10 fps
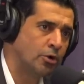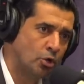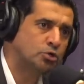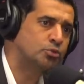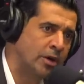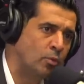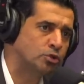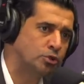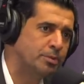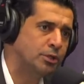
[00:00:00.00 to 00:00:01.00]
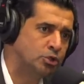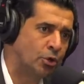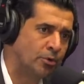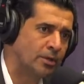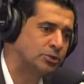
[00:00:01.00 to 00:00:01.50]
Your dream was to be a
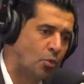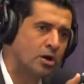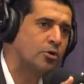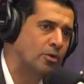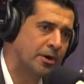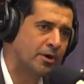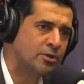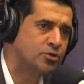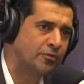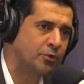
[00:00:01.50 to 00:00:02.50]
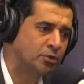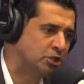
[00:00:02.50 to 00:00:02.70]
journalist. One girl they're interviewing,